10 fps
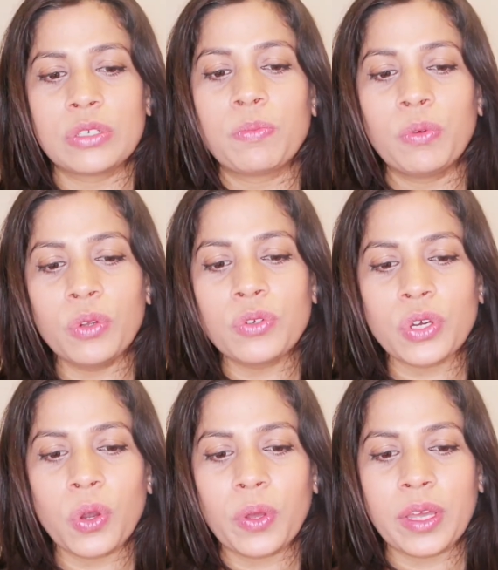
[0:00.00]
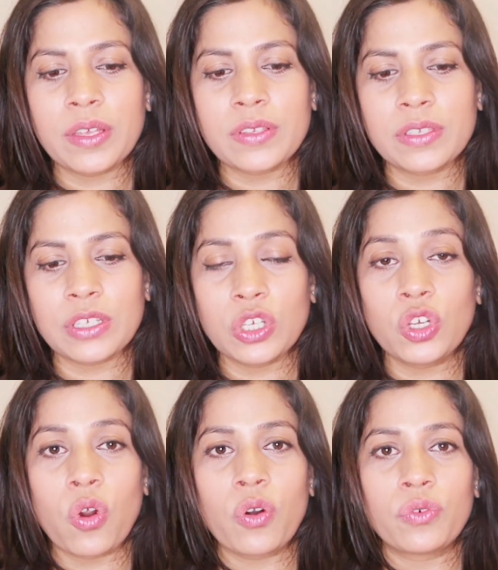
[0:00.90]
Pluto is
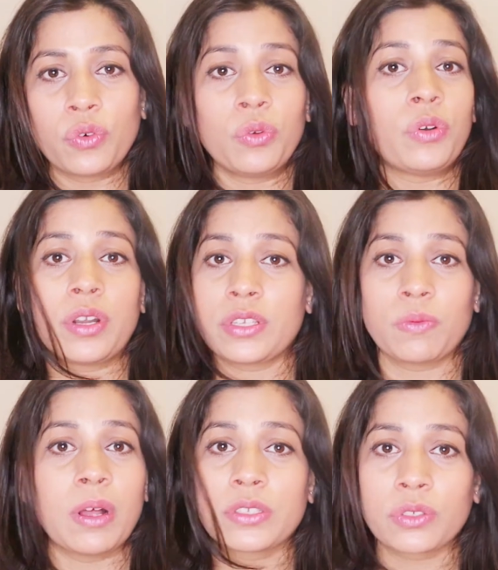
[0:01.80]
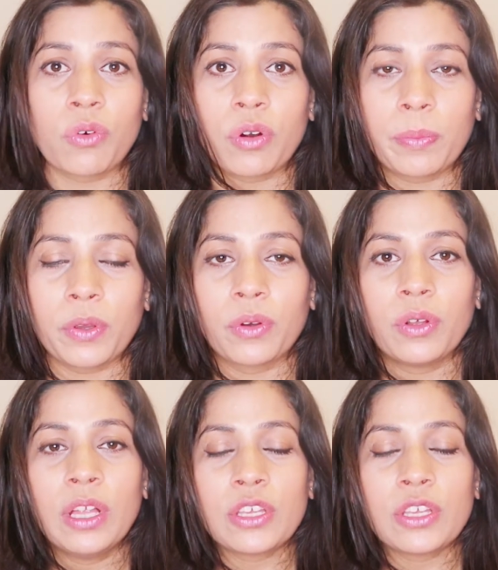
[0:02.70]
your ruler as well, Scorpio.